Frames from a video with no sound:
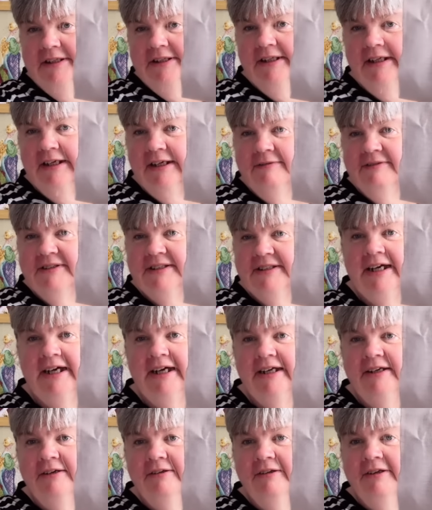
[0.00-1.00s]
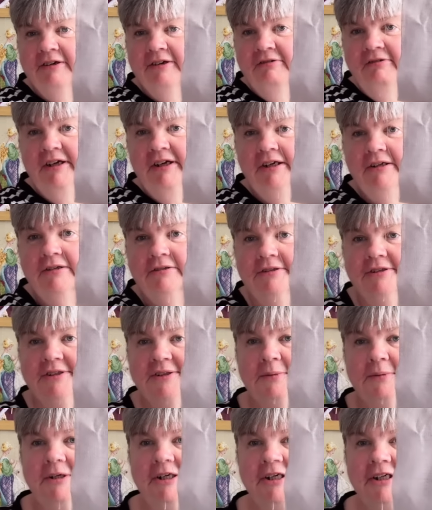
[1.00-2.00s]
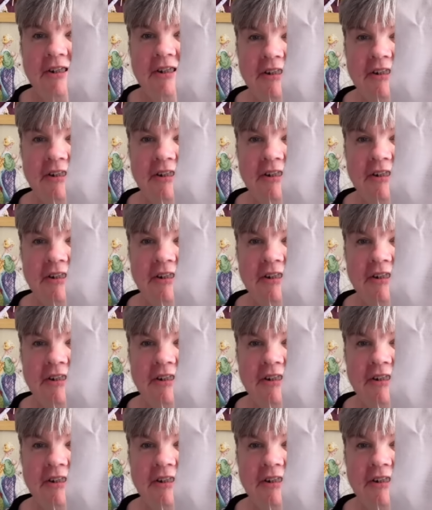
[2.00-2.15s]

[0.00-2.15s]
and then I've started on the Kringles word.